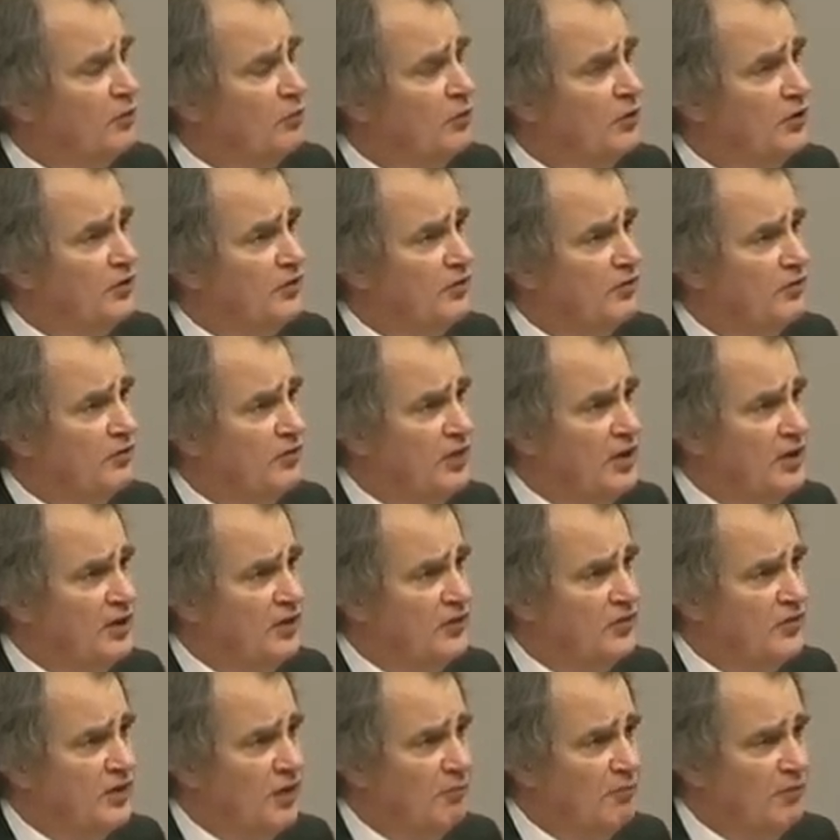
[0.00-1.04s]
was seen
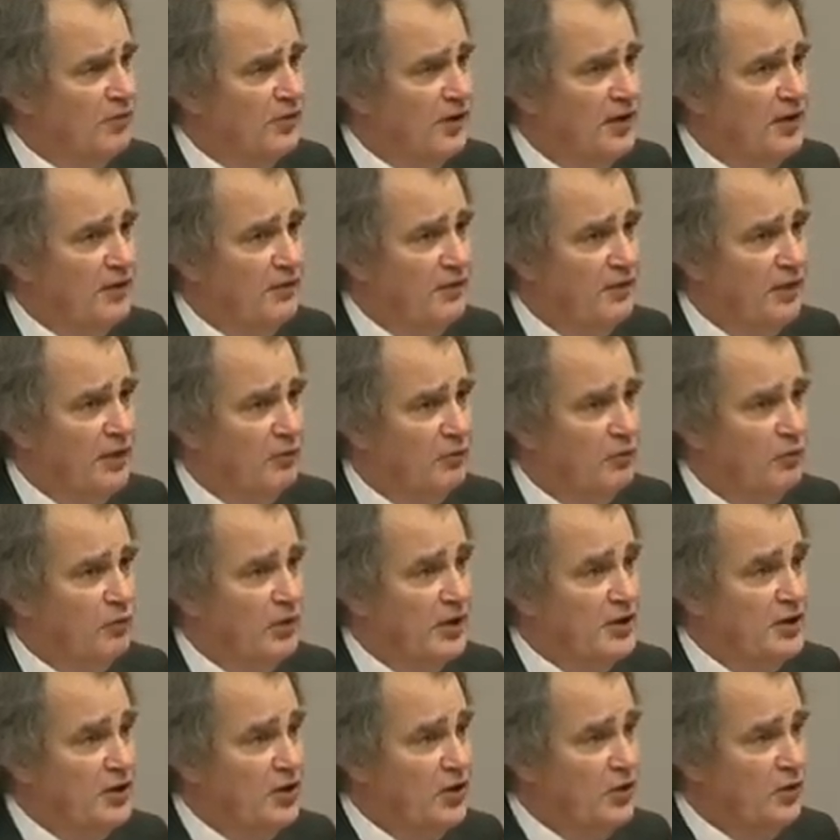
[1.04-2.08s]
as something that
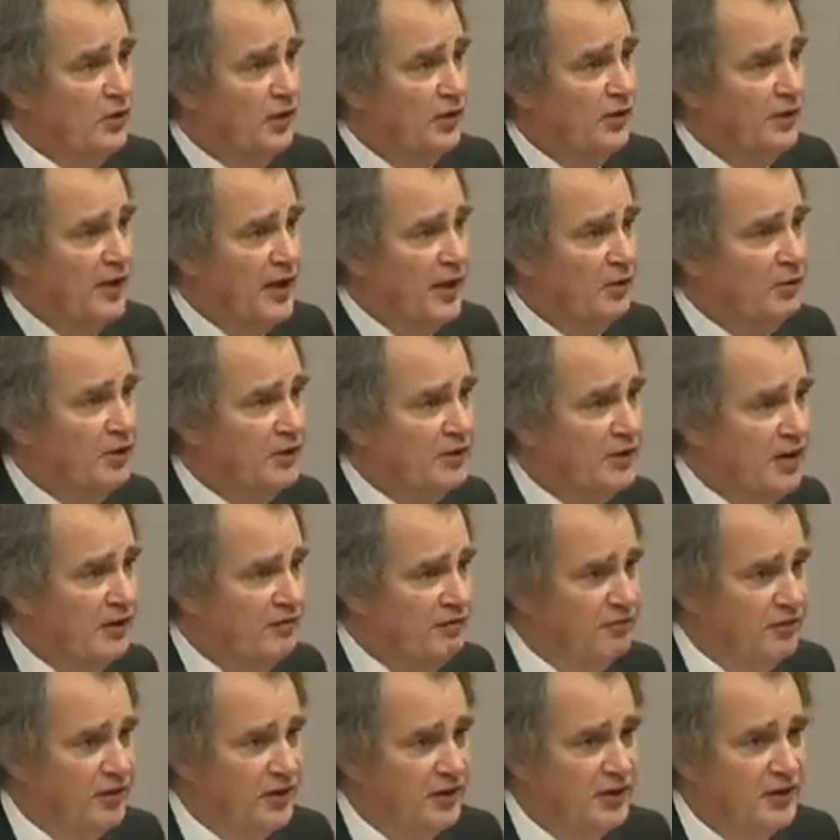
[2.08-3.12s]
we knew that there were
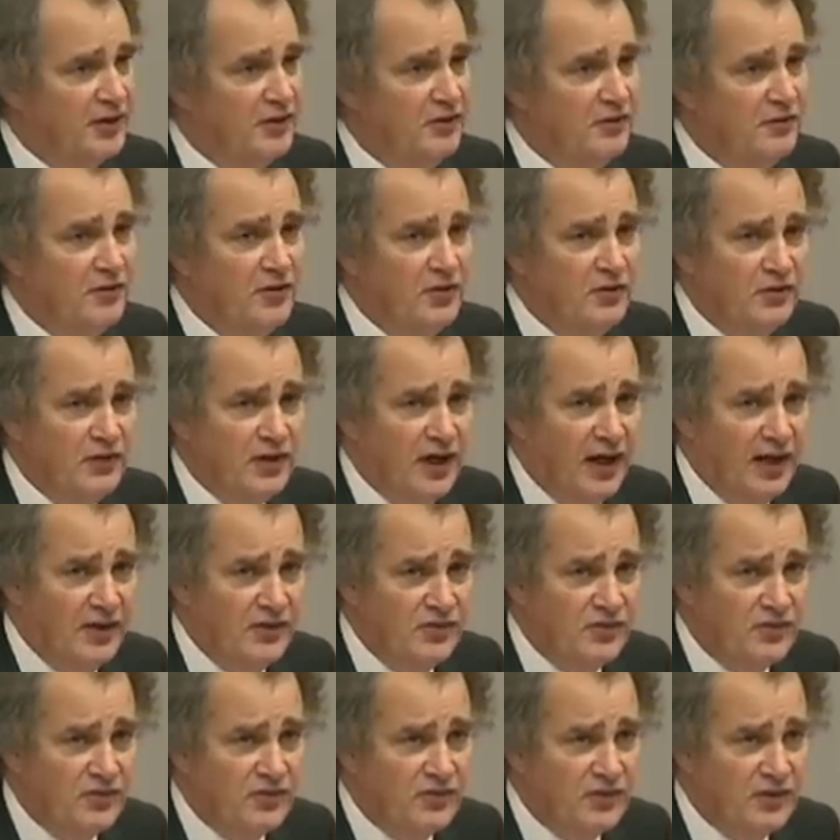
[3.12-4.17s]
definite
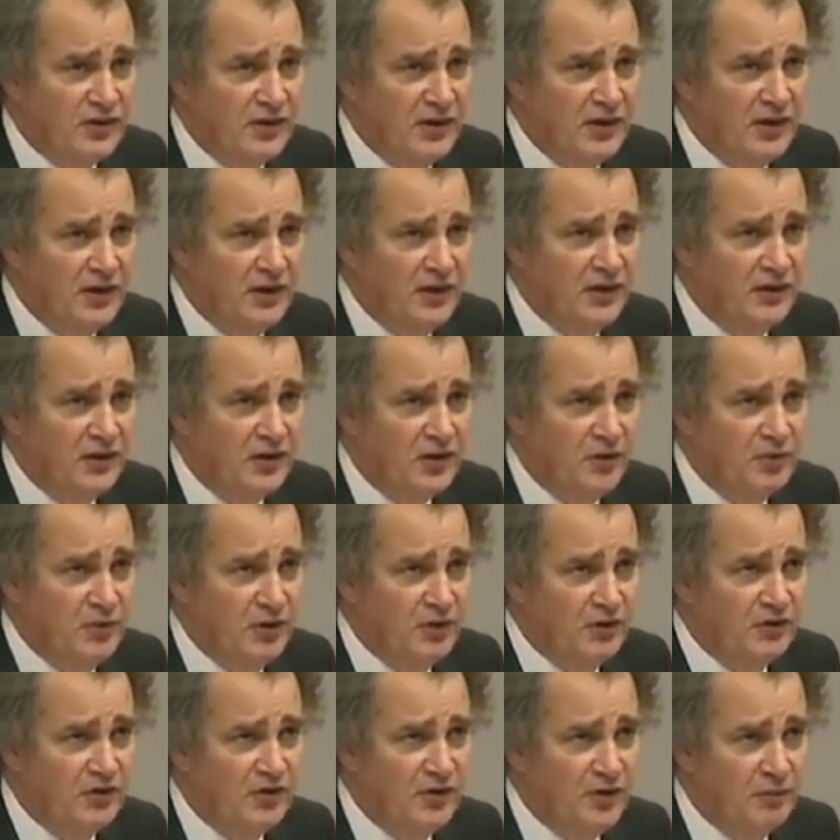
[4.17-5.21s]
enthusiasts in the
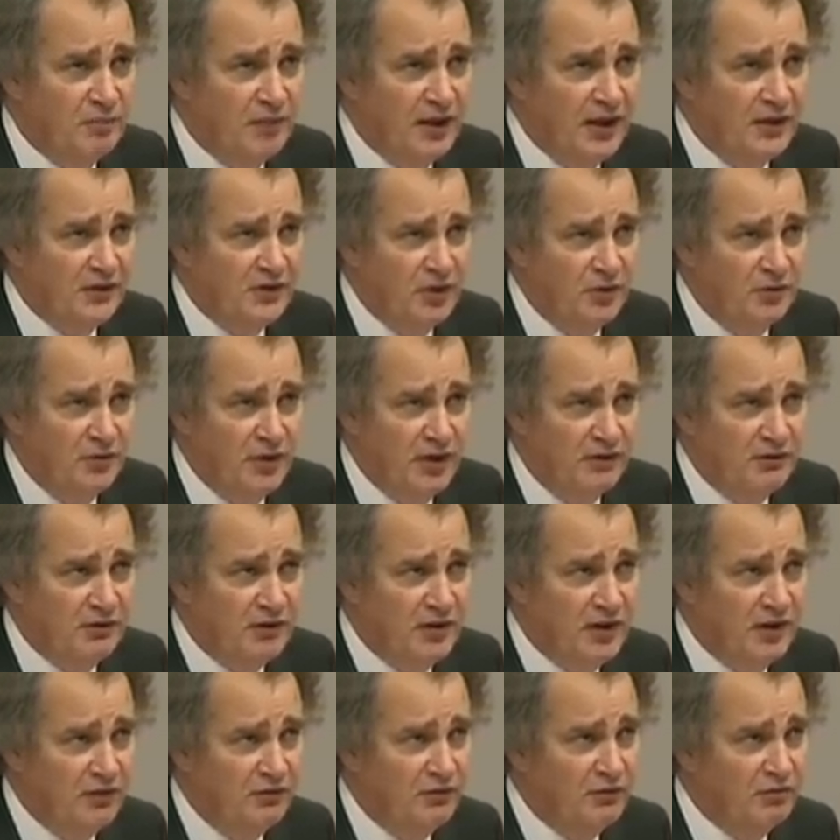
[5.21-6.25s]
community about open
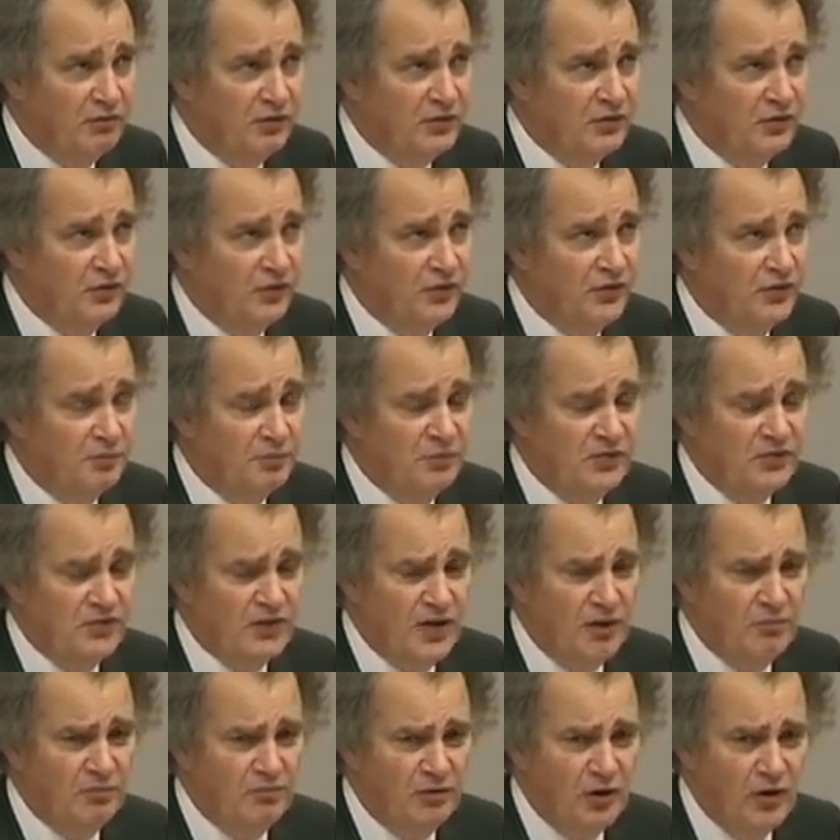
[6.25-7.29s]
educational resources, but
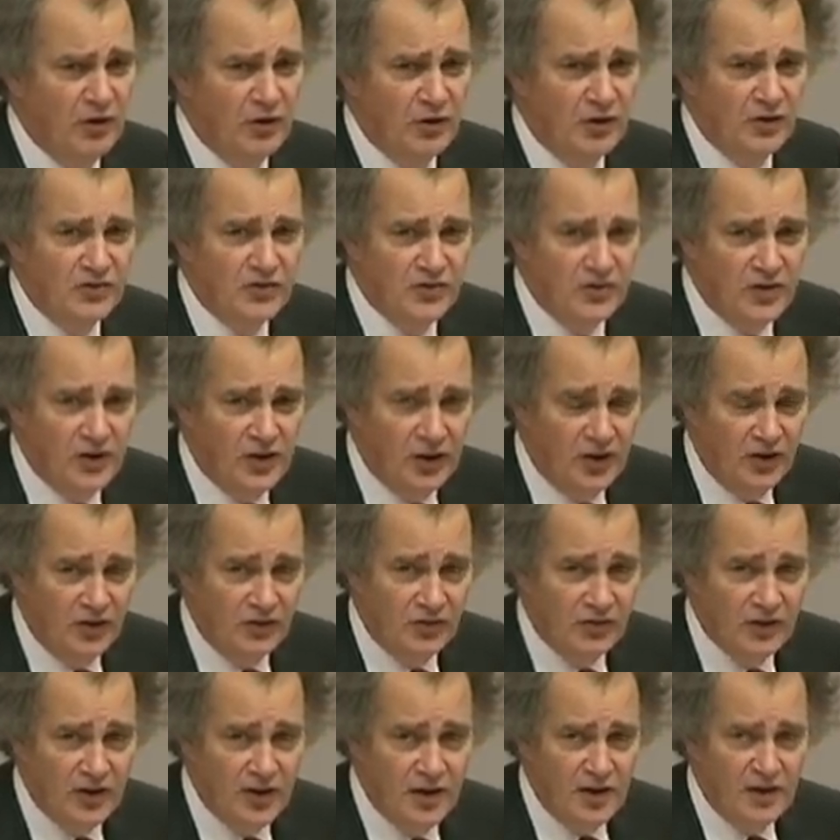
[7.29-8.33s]
some real
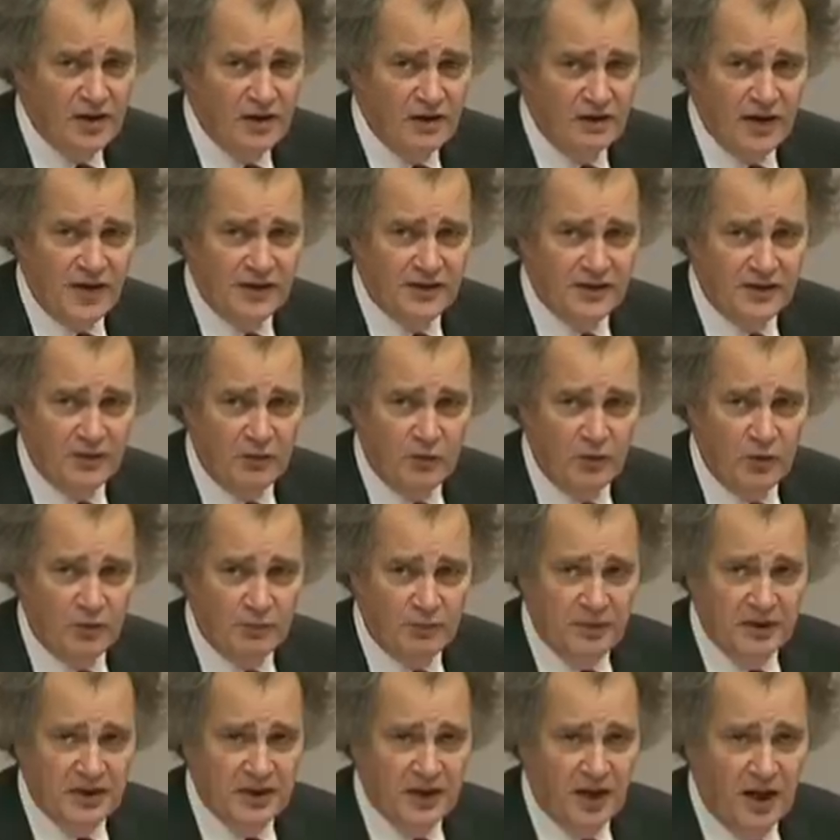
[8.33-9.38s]
concerns that it
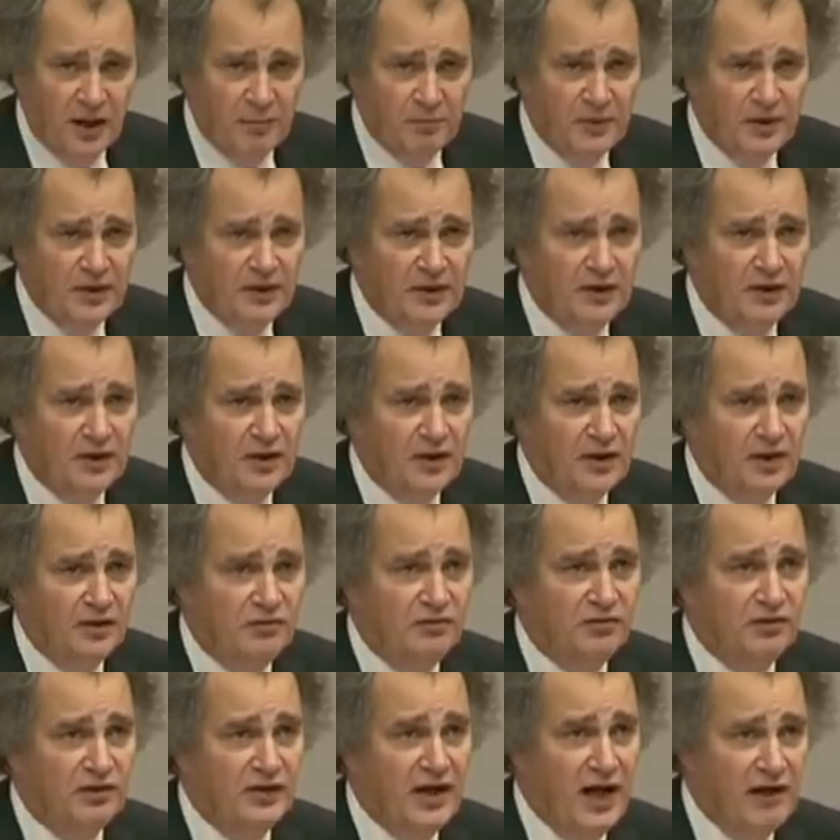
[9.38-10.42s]
would become uh,
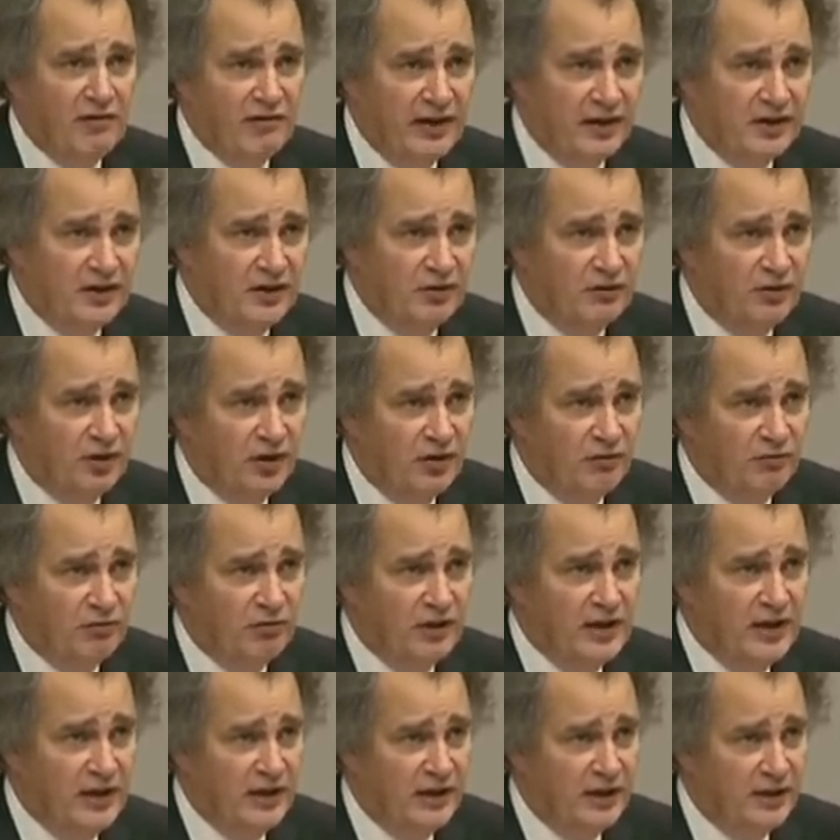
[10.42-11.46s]
generic and, and
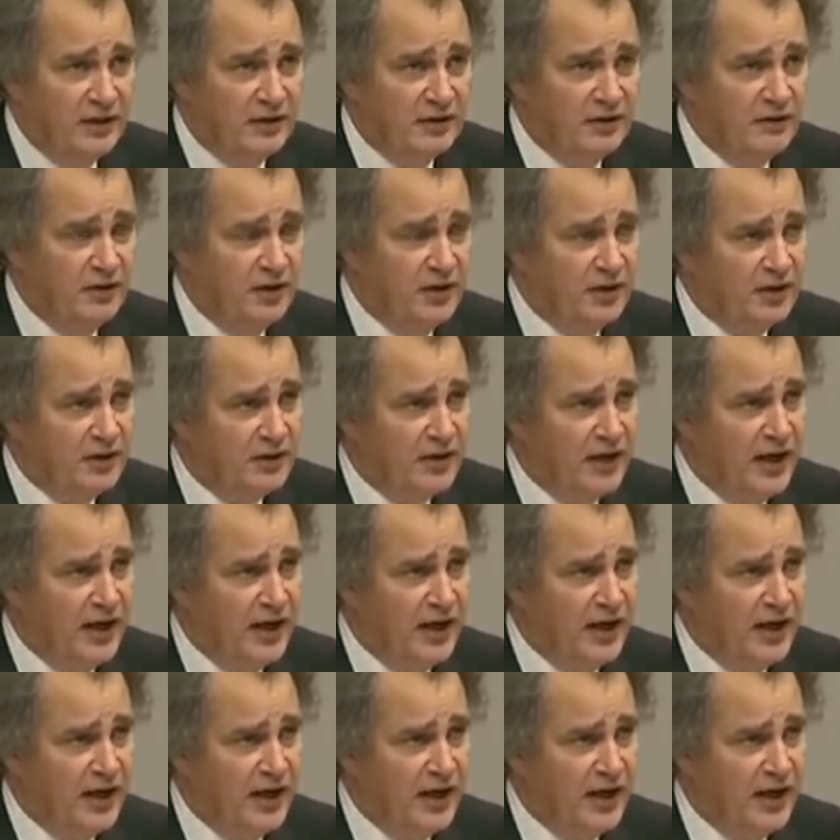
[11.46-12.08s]
really uh,